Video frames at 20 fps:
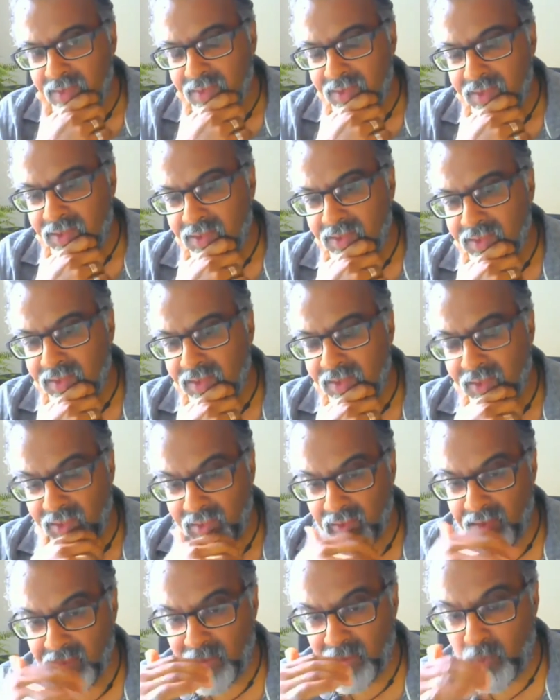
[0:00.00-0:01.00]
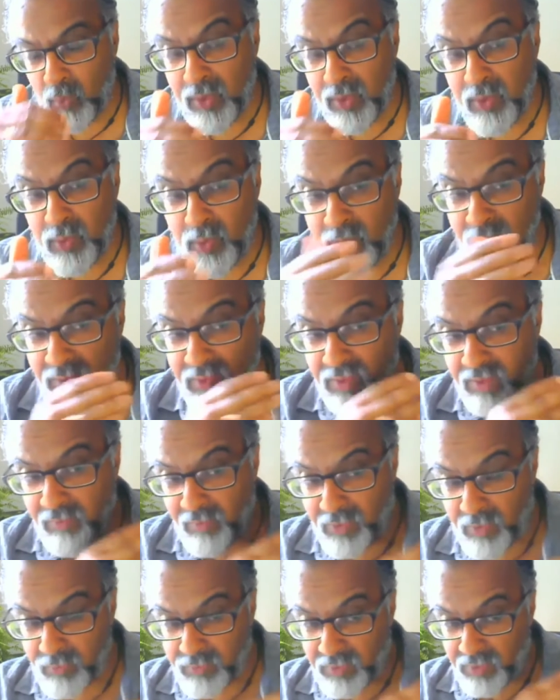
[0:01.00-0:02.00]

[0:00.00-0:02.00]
according to even one of